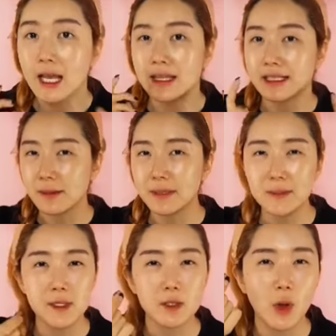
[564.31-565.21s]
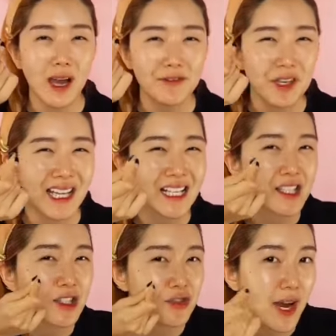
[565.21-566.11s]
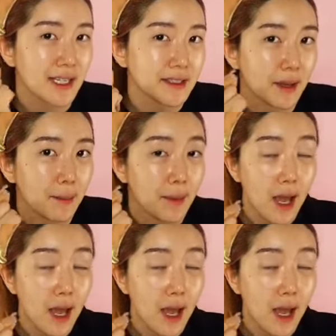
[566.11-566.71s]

then sometimes you don't have to extract them.